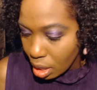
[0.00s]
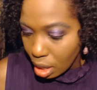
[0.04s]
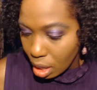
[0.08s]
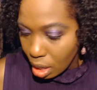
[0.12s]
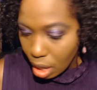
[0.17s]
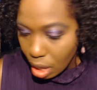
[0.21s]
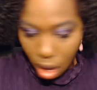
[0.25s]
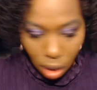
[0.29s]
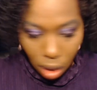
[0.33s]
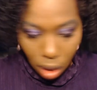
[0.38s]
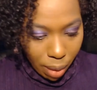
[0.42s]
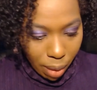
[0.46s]

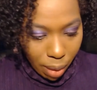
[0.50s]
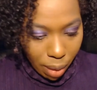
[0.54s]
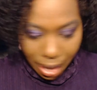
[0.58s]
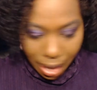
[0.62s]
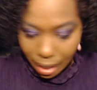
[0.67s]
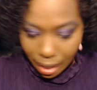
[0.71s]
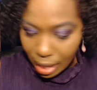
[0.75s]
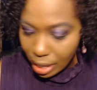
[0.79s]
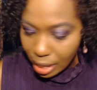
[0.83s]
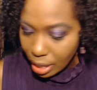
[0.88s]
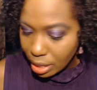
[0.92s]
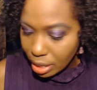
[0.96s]
All right,
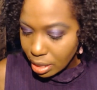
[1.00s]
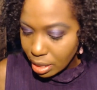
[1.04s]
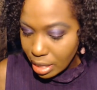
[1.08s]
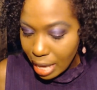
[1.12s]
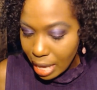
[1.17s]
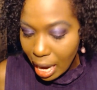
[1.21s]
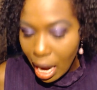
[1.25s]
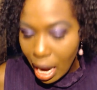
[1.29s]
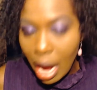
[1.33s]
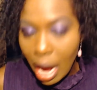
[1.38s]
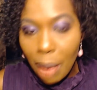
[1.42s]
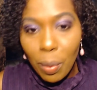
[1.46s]
ladies,
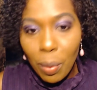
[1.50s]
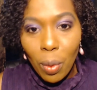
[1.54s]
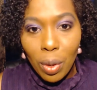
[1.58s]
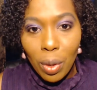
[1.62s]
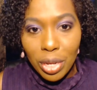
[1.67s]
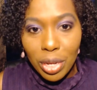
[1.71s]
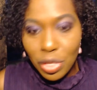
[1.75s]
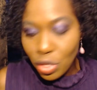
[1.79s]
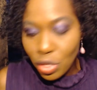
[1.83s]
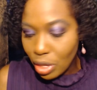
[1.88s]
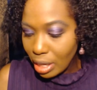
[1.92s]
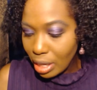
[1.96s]
now I'm
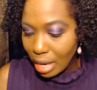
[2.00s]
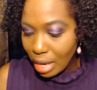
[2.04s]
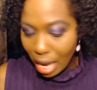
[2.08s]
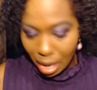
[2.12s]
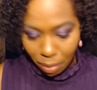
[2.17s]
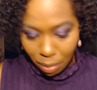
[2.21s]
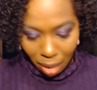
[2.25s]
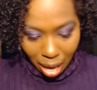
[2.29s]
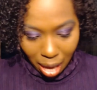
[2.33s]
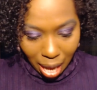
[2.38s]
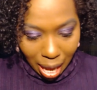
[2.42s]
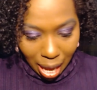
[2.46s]
going to line
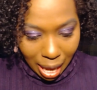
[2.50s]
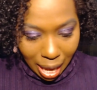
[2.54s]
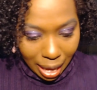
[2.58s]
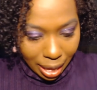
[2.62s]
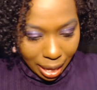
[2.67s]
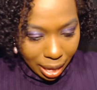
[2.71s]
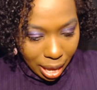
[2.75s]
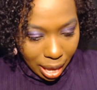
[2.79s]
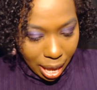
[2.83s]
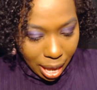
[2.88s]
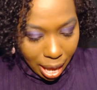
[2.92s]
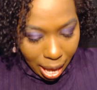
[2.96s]
my
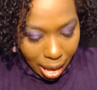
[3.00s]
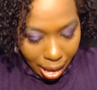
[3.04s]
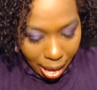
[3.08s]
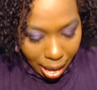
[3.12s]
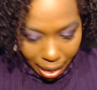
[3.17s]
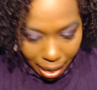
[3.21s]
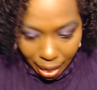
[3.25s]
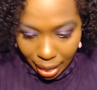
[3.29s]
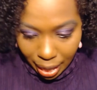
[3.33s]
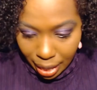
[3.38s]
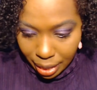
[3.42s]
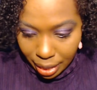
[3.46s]
eye.
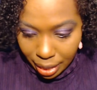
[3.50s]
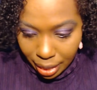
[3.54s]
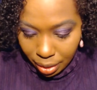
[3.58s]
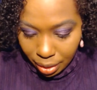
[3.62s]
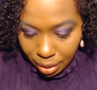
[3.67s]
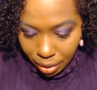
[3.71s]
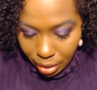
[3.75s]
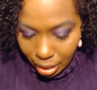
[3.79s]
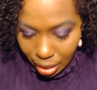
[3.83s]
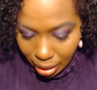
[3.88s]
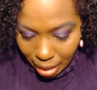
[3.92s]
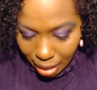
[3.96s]
And
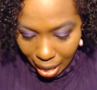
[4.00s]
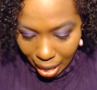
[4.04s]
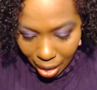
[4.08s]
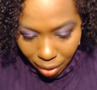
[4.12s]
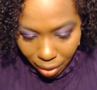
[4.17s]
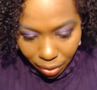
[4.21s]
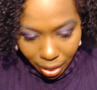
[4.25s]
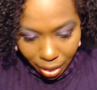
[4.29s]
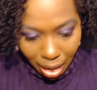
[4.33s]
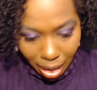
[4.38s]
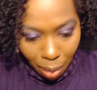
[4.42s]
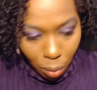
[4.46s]
the liner
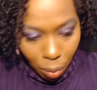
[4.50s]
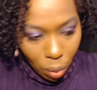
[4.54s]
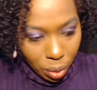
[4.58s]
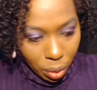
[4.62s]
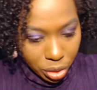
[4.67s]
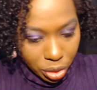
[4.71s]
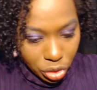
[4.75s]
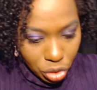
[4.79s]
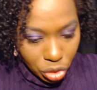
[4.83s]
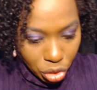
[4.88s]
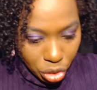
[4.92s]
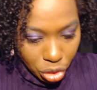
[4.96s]
that I'm going
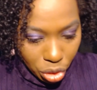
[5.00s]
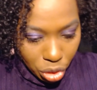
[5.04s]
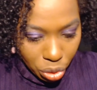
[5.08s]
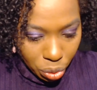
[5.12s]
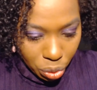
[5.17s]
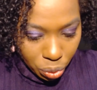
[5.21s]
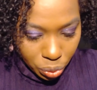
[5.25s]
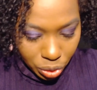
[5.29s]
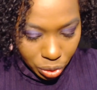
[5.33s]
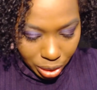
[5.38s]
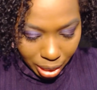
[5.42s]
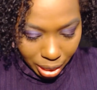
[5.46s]
to
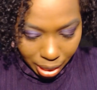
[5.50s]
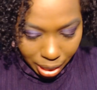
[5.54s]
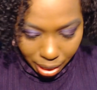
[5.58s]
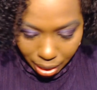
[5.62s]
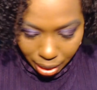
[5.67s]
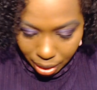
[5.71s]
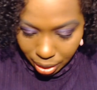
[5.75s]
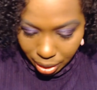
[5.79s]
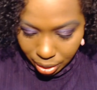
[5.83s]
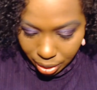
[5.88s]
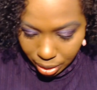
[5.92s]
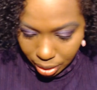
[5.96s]
use
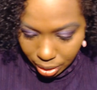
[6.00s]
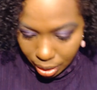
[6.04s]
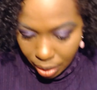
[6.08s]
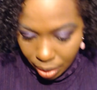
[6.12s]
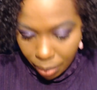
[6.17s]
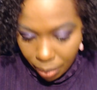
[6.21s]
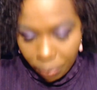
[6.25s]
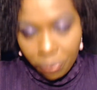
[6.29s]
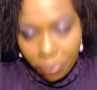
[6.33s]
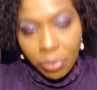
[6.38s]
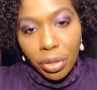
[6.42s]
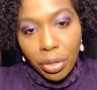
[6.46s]
is
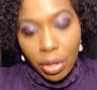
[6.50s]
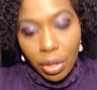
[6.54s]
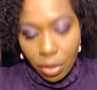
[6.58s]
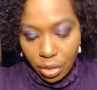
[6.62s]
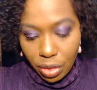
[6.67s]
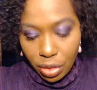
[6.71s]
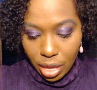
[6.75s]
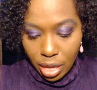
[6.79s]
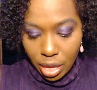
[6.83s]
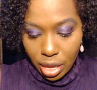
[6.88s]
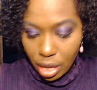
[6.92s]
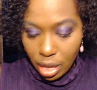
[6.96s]

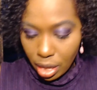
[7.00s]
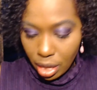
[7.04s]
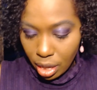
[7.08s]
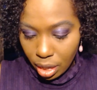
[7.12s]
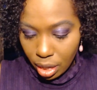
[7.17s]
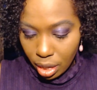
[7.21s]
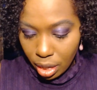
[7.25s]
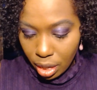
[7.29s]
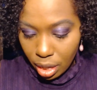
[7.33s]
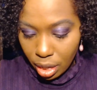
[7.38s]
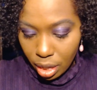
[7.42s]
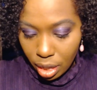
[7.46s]
the,
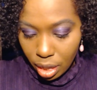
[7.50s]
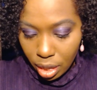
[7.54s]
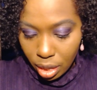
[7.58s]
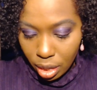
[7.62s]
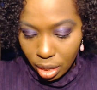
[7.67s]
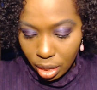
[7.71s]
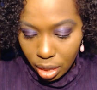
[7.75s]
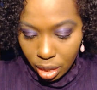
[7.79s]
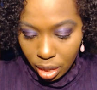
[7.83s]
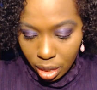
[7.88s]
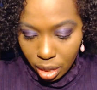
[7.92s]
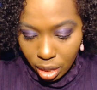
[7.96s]

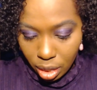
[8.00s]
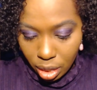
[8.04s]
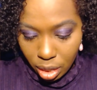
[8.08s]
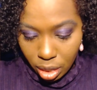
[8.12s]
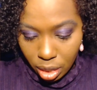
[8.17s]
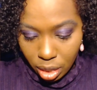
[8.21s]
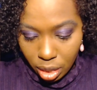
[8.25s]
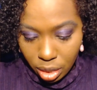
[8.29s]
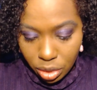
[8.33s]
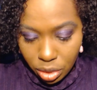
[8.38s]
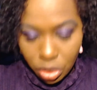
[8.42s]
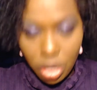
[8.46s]

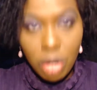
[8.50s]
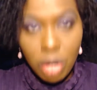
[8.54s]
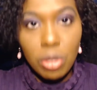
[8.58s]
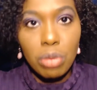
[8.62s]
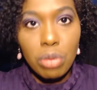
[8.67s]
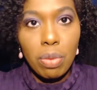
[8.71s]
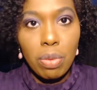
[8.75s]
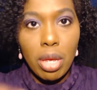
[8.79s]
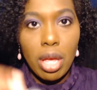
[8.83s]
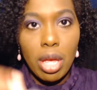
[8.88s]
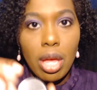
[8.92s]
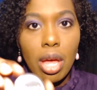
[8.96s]
excuse
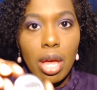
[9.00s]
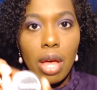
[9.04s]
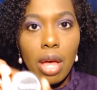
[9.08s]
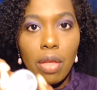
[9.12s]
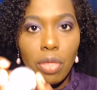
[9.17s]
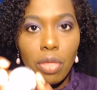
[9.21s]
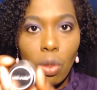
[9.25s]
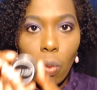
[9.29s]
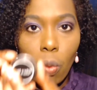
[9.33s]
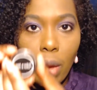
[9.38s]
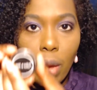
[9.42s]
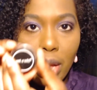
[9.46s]
me,
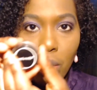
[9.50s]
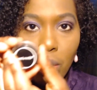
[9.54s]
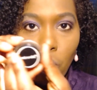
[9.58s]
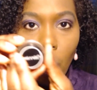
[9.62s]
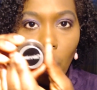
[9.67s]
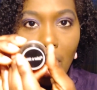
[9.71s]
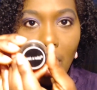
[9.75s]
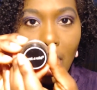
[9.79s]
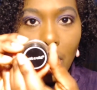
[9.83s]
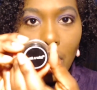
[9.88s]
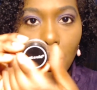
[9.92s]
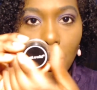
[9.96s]
the Wet n
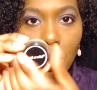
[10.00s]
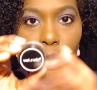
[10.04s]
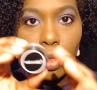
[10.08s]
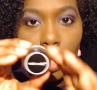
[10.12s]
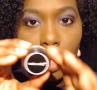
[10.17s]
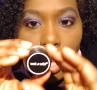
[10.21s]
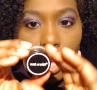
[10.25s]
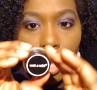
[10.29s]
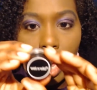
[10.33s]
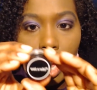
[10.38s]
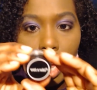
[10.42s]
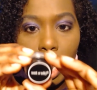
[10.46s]
Wild,
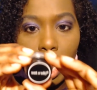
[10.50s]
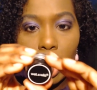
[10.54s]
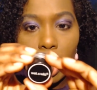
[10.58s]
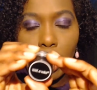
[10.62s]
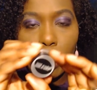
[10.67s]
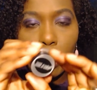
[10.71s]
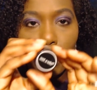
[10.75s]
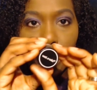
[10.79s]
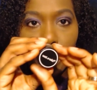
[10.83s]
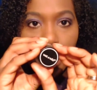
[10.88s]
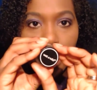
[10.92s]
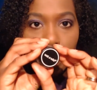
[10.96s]
the
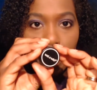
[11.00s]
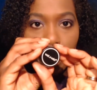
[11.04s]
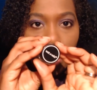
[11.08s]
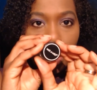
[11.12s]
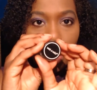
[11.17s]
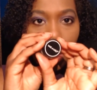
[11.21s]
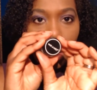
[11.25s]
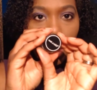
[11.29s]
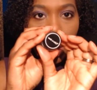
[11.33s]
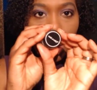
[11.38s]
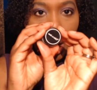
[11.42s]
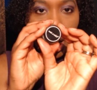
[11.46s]
Creme
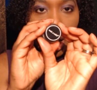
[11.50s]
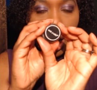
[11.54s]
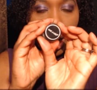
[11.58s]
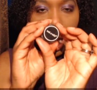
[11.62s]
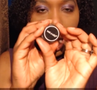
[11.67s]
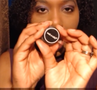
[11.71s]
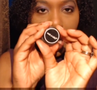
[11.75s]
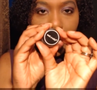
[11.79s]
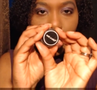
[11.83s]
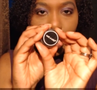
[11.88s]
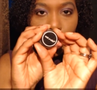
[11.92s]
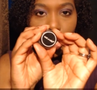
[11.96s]

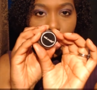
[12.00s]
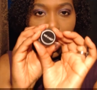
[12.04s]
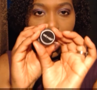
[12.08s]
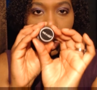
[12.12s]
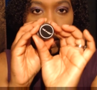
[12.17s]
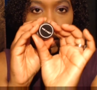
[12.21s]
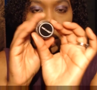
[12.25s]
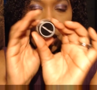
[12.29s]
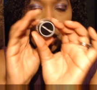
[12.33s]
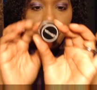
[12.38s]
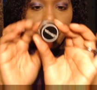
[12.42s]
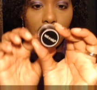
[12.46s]

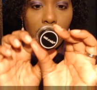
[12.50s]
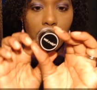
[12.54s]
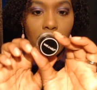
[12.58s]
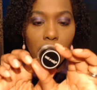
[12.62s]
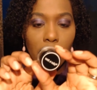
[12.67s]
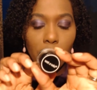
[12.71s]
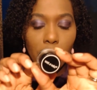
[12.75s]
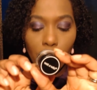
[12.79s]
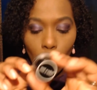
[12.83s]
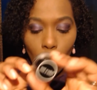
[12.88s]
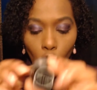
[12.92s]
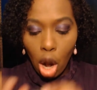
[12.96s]
eyeshadow in the
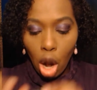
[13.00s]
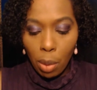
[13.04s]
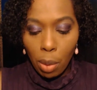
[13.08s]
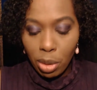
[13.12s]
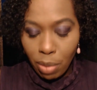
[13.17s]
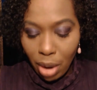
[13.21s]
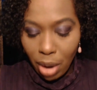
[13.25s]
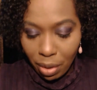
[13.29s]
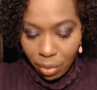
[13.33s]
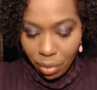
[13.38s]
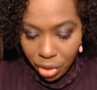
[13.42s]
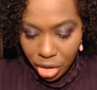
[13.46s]
color Carbon
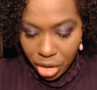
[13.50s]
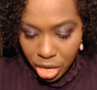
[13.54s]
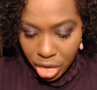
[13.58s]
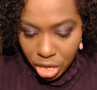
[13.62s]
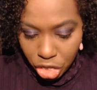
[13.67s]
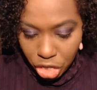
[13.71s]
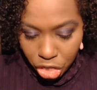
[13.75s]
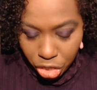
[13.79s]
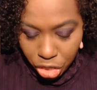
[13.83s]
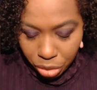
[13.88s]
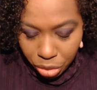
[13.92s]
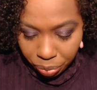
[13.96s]
My
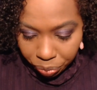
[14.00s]
Reach.